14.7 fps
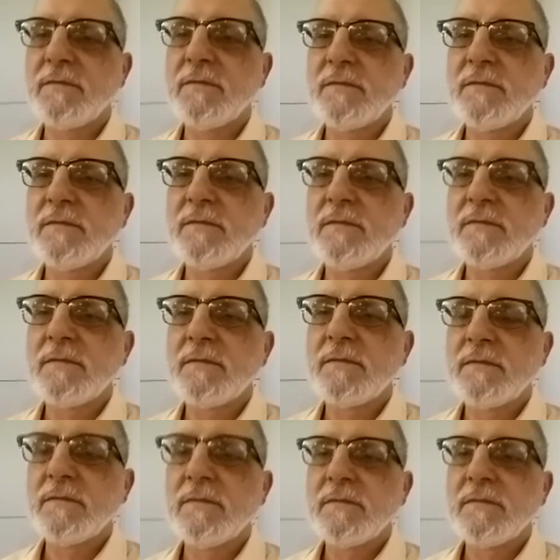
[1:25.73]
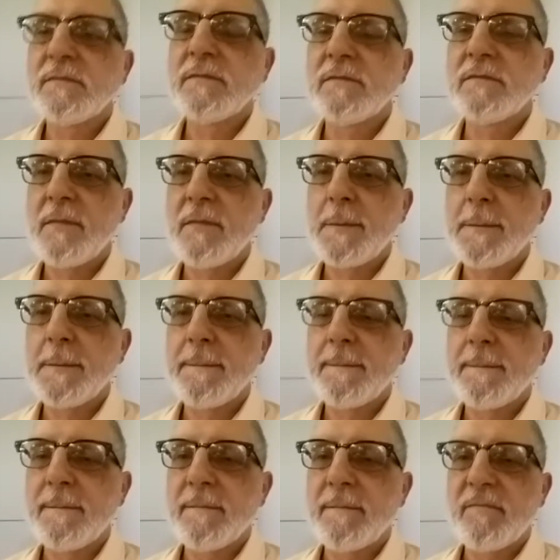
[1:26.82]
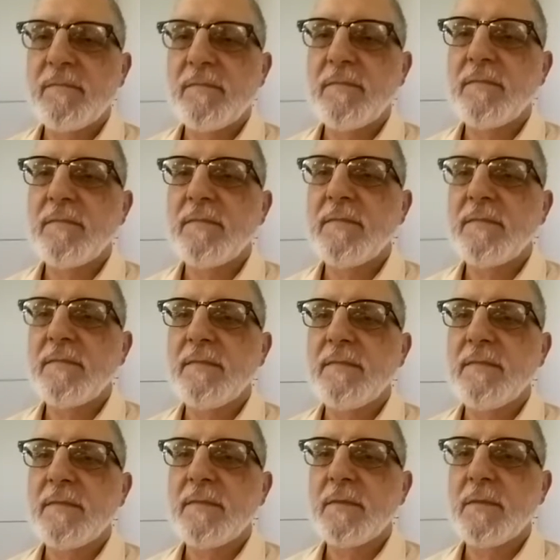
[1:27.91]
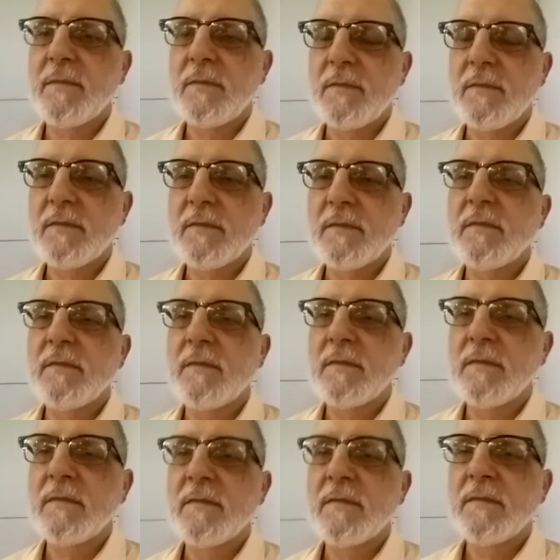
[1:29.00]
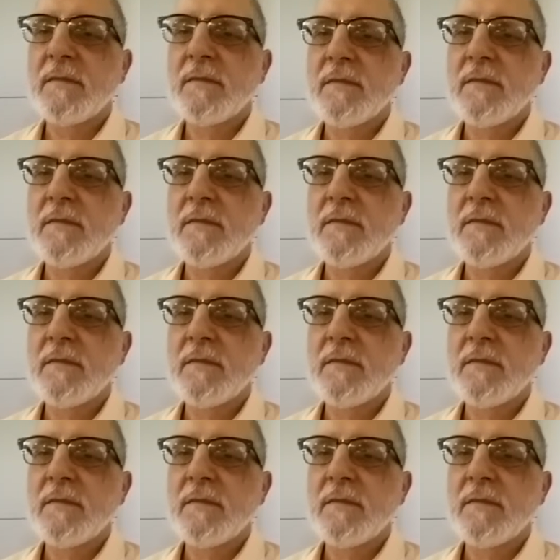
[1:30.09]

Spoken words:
The person shown says nothing.